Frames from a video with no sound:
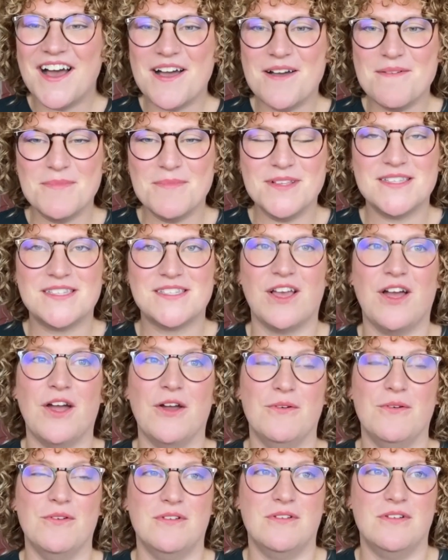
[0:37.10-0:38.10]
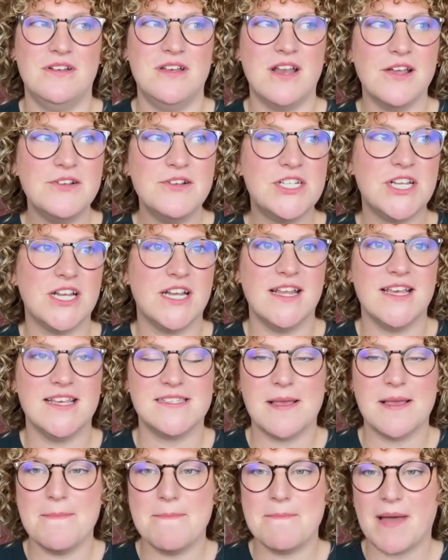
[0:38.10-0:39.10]
So Notion is
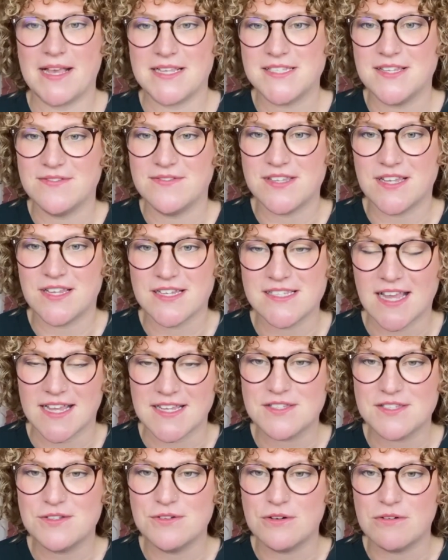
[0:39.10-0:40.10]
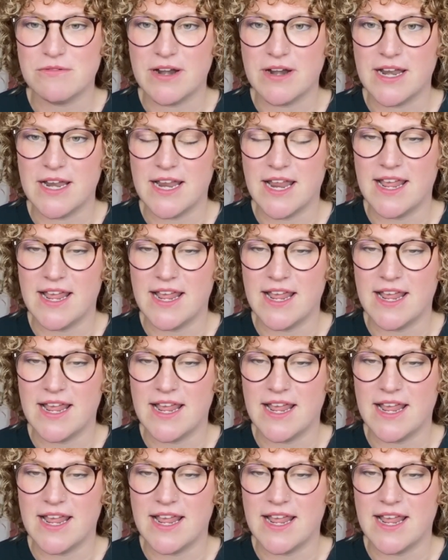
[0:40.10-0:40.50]
a massive success story